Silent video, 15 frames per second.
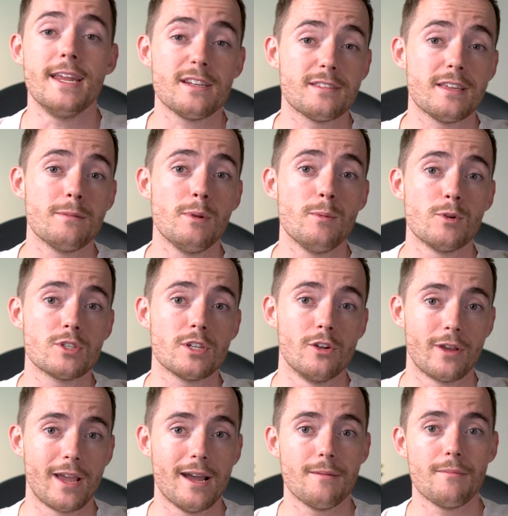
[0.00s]
next thing we want to
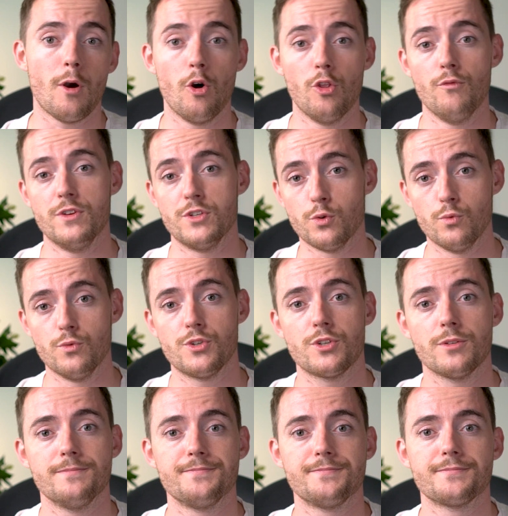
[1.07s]
look at are the results.